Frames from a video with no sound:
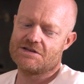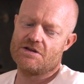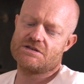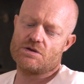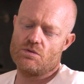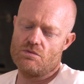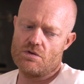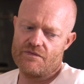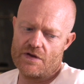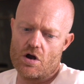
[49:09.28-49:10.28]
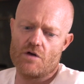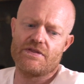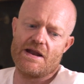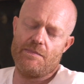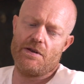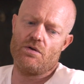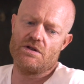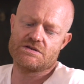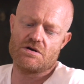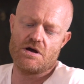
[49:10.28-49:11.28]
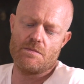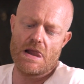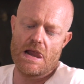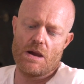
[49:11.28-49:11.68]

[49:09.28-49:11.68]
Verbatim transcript: So I think after that period of time,